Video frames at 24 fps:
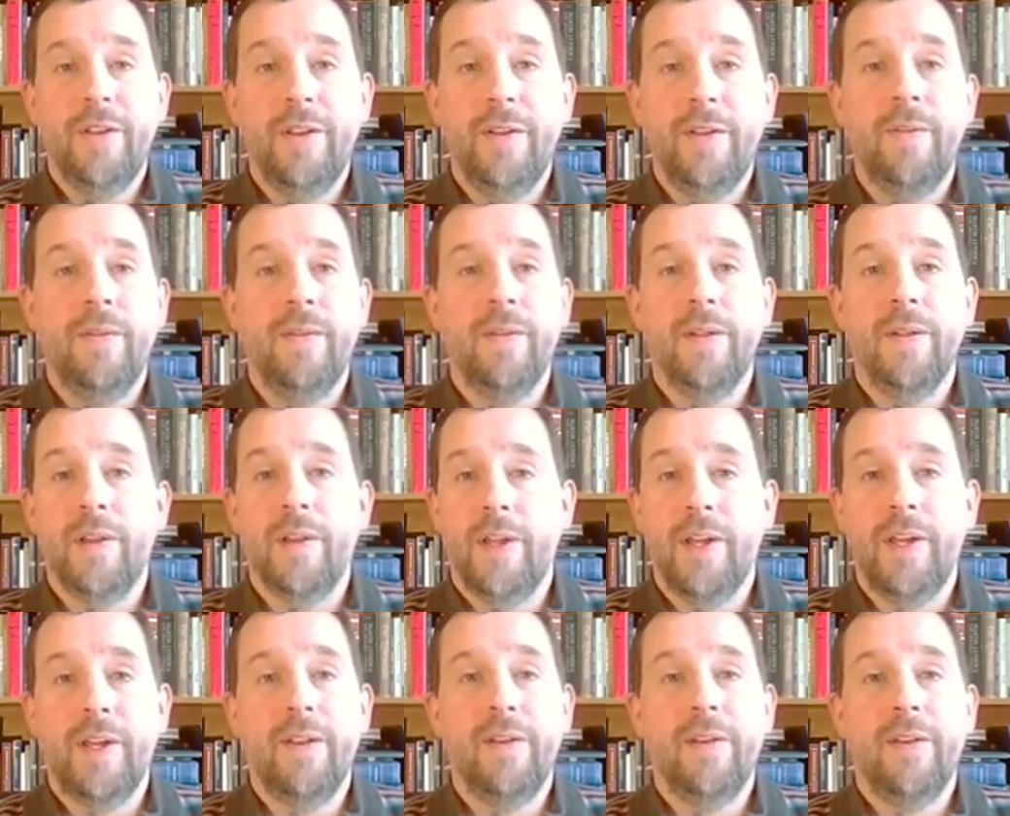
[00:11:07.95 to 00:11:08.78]
in the
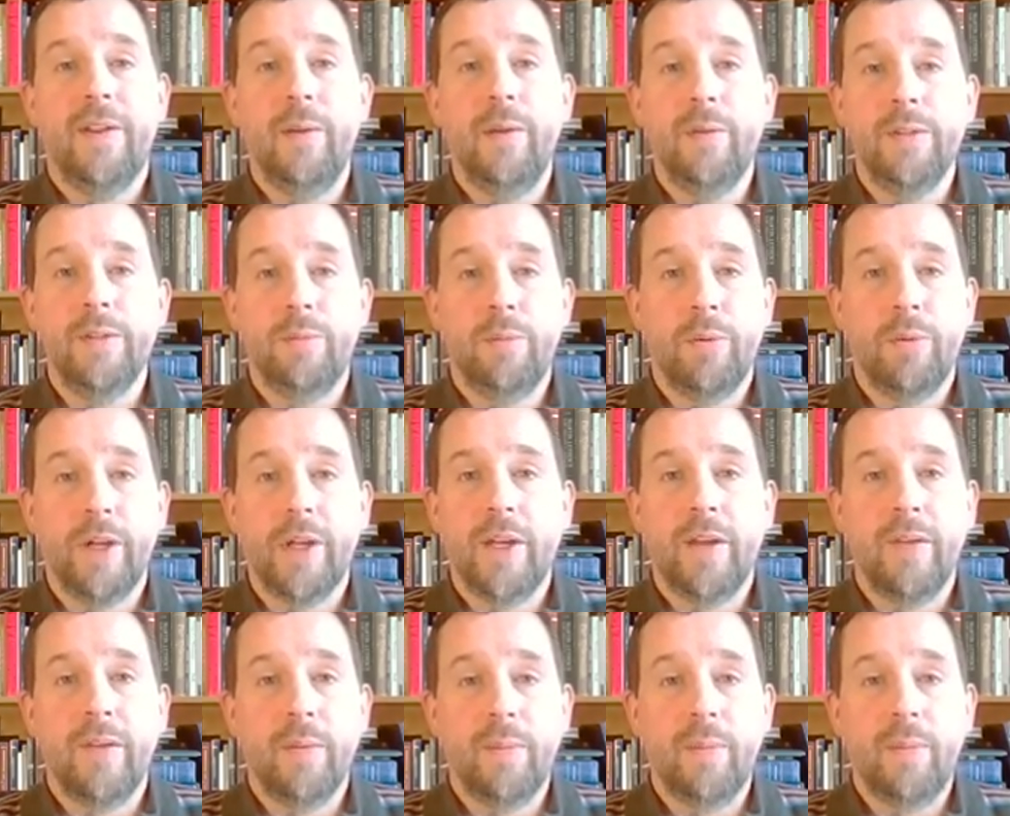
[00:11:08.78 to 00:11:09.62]
land he was
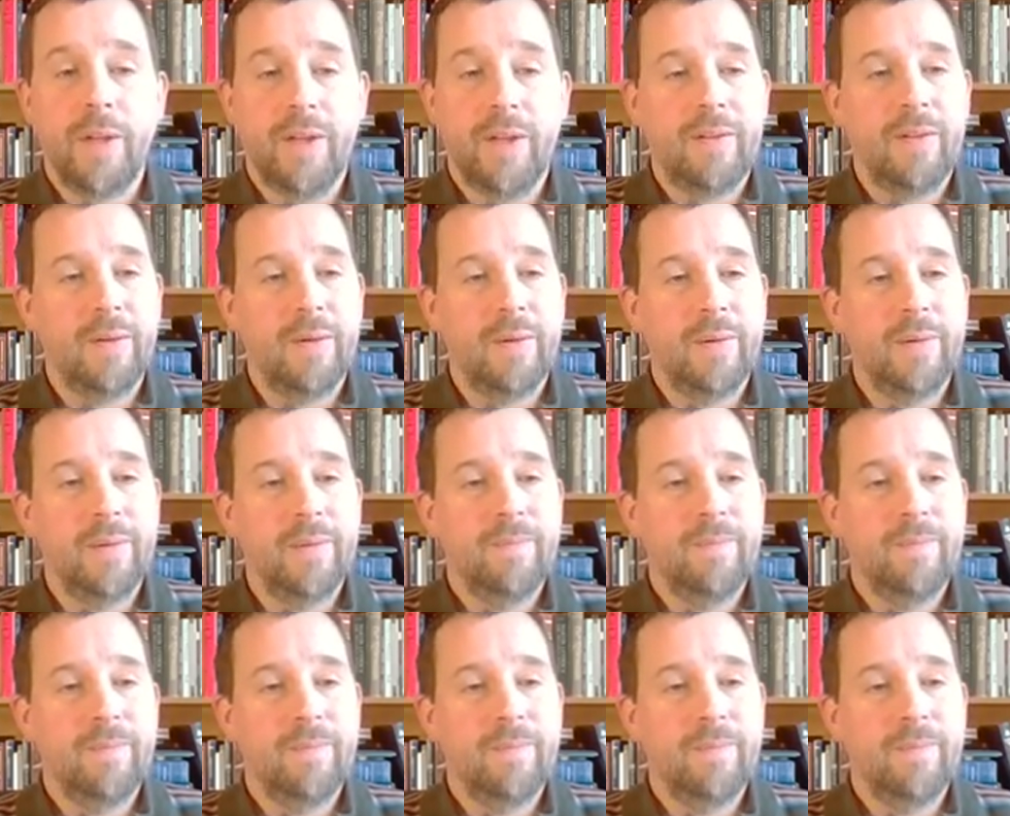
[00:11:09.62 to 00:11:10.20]
bringing them into.